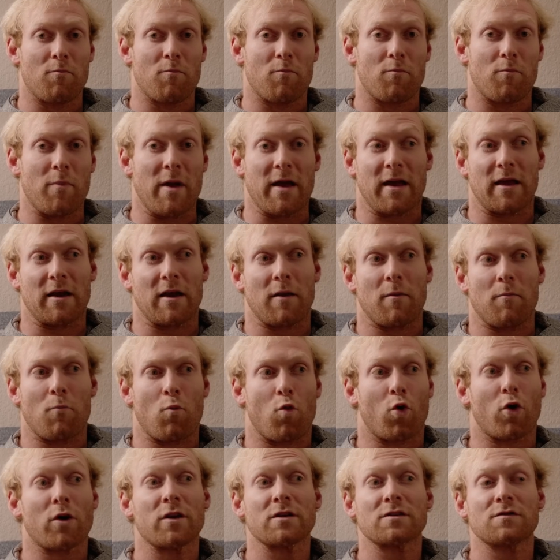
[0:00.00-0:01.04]
making it
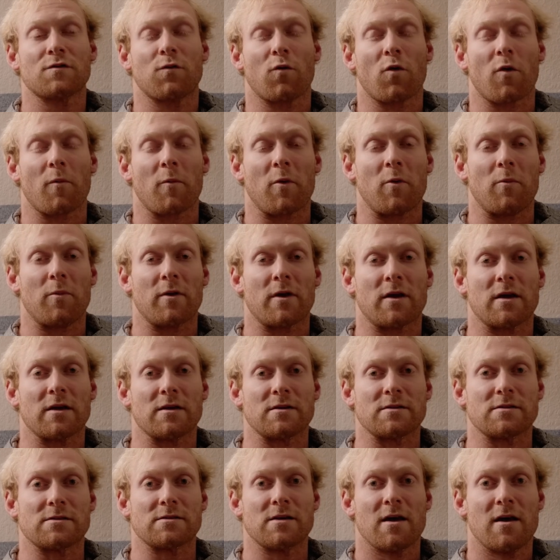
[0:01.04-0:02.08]
worse for me
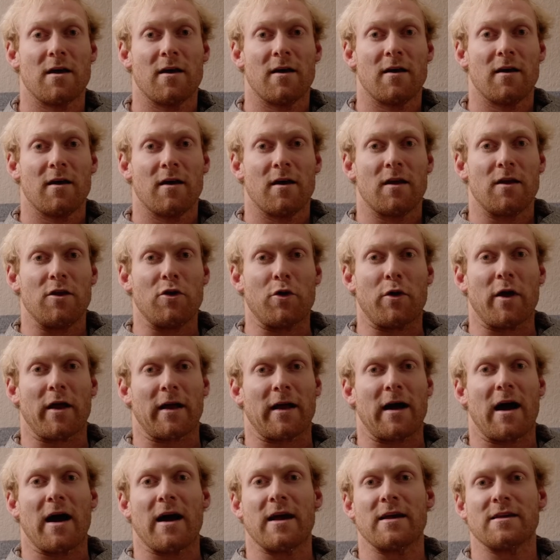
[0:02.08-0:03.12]
because you
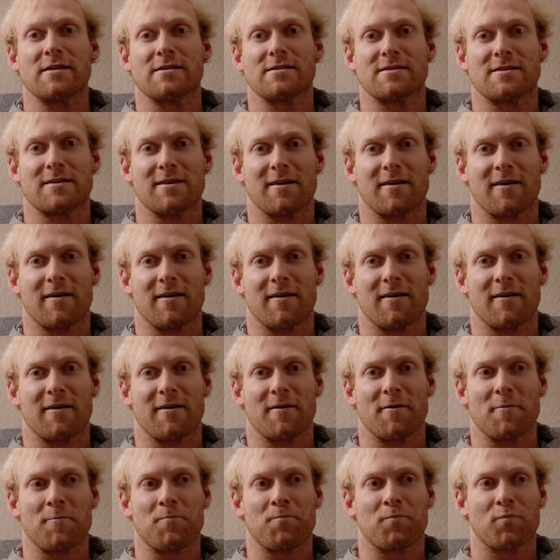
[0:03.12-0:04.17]
get iced
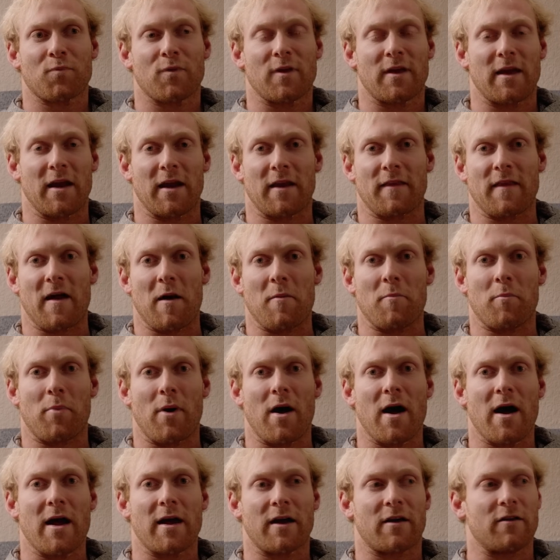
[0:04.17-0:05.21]
getting that
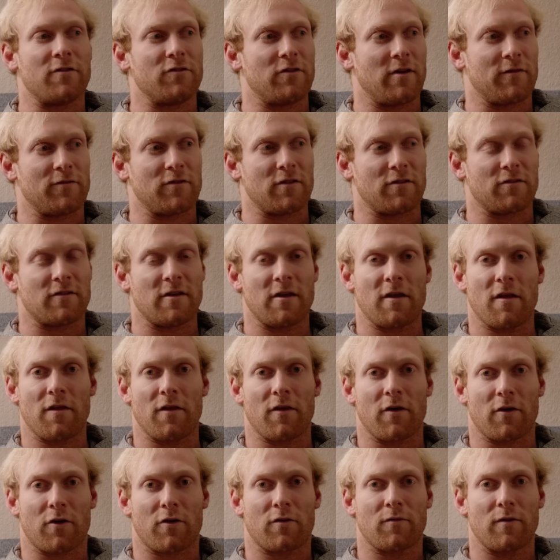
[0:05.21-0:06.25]
bye because you have to sit in
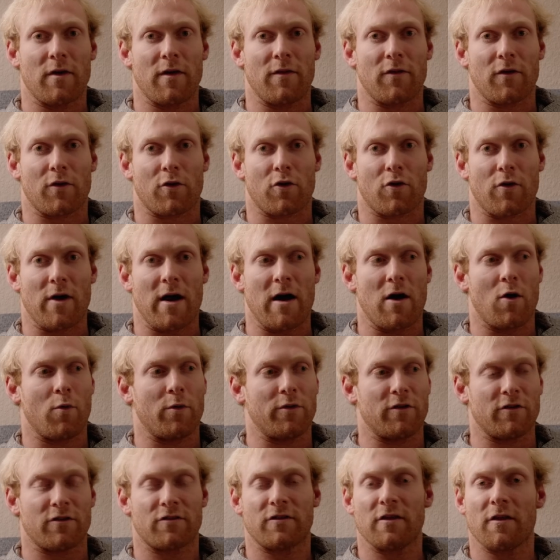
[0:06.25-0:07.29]
the corral. We
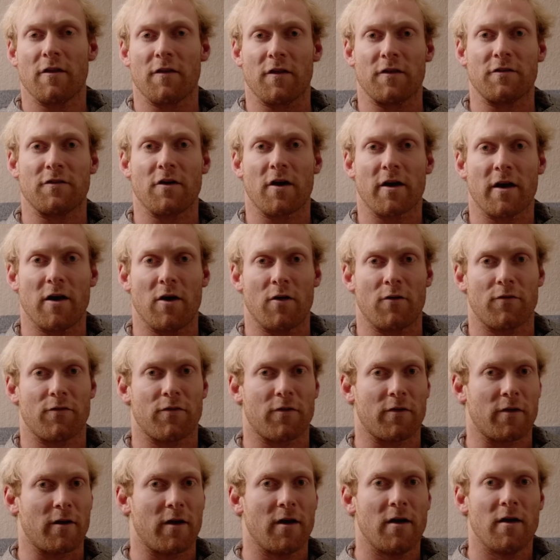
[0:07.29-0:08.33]
just sit in the dugout
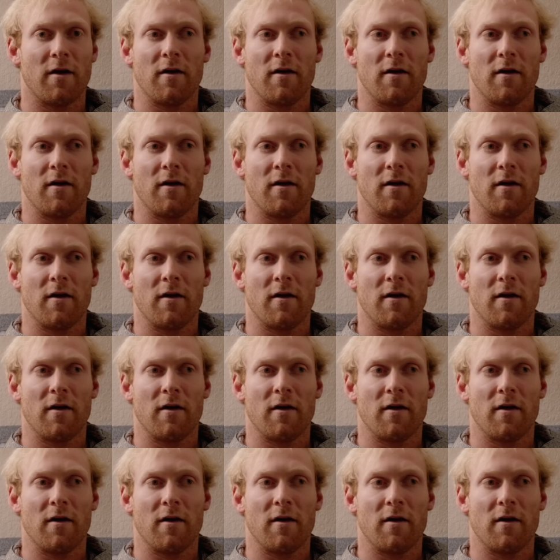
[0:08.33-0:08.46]
for